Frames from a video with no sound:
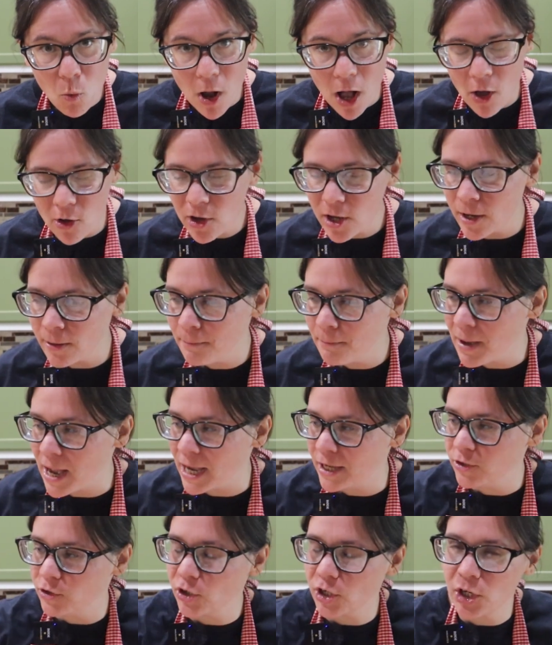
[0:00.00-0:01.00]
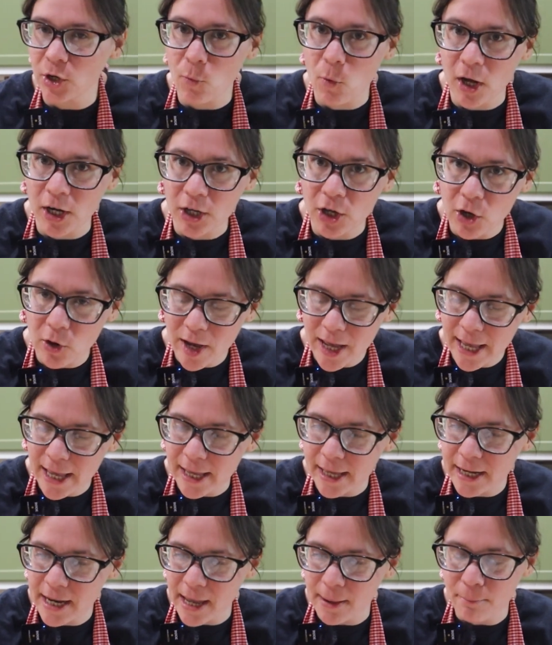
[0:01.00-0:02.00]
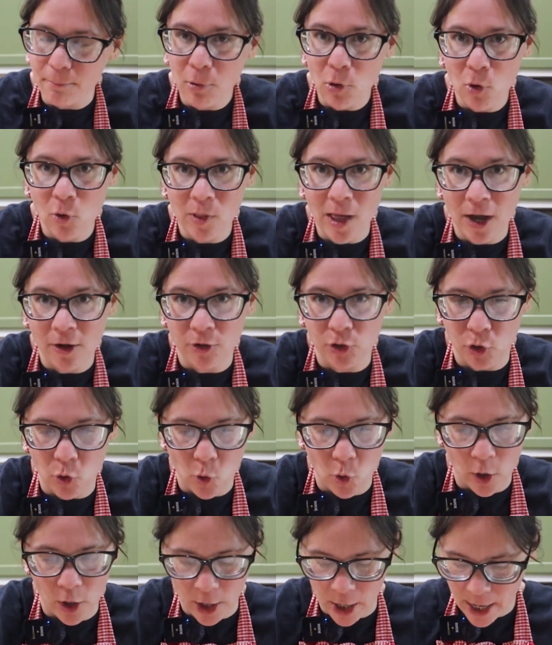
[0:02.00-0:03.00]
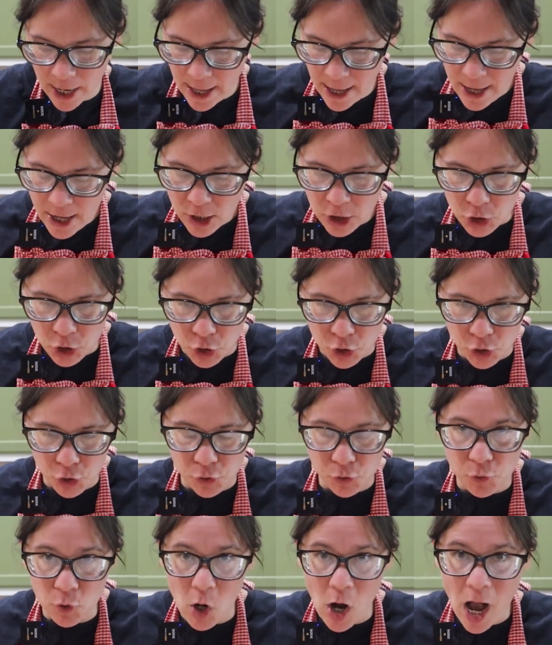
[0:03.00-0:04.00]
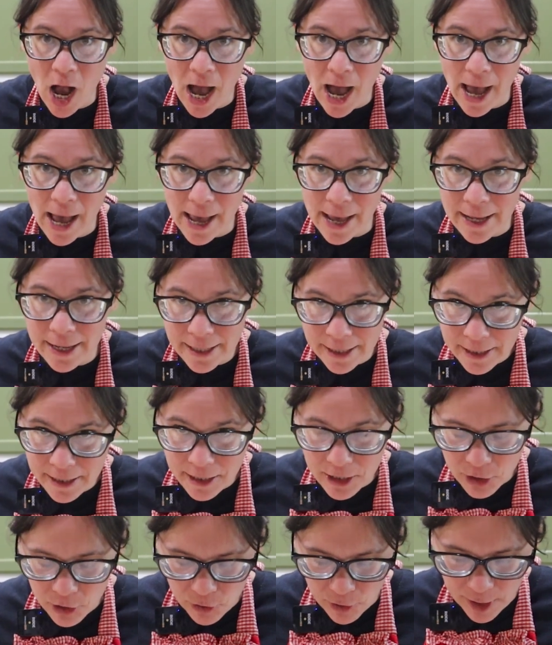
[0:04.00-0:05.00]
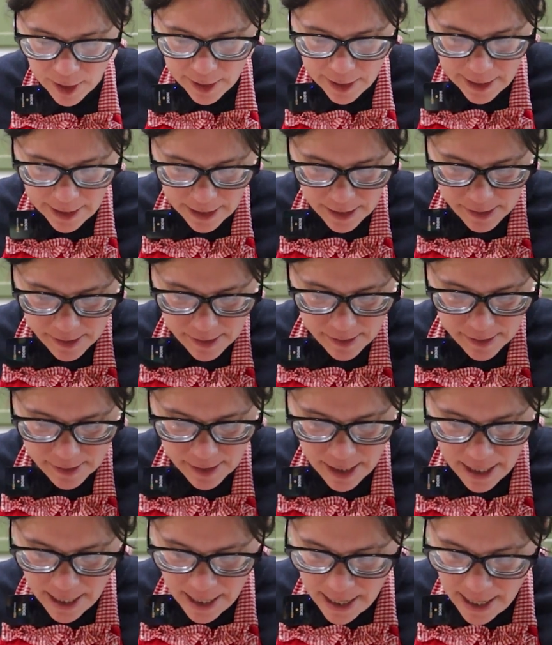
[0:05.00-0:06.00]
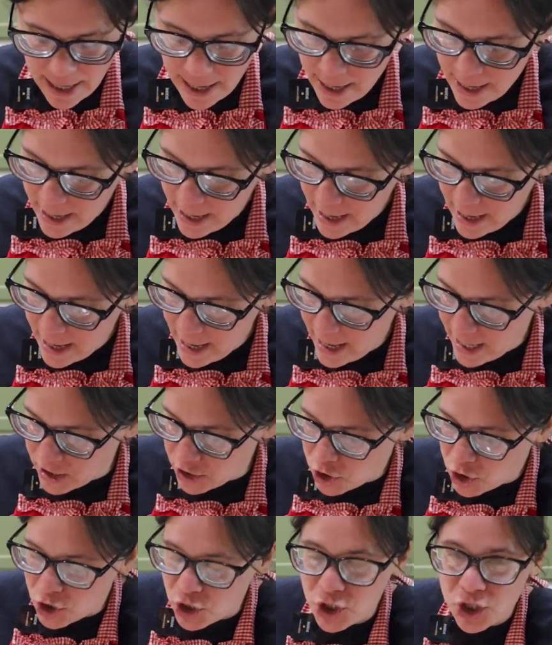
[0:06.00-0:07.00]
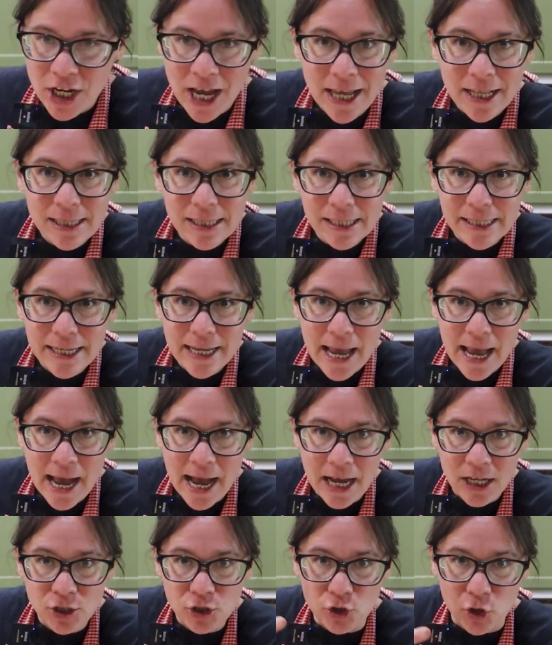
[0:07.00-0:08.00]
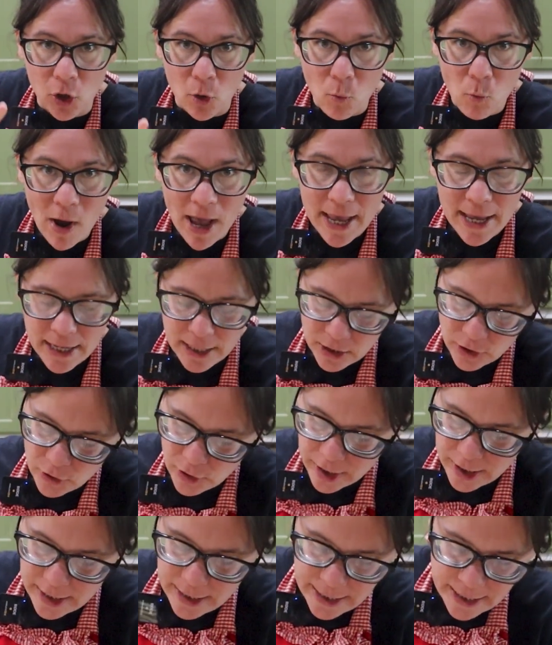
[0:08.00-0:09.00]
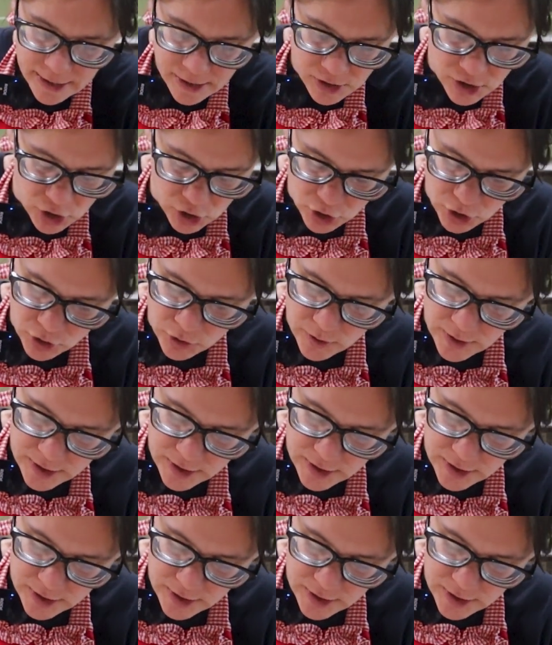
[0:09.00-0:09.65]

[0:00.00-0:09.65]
well combined, you're gonna wanna go ahead and pull out your dry ingredients and gently add your wet ingredients to